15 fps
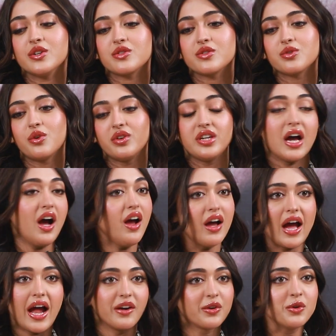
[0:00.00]
So, yeah,
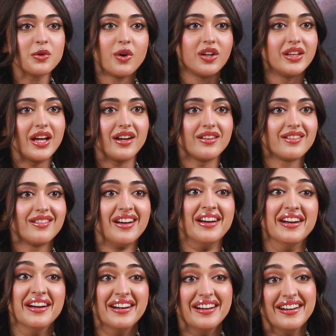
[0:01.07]
I had to do all that.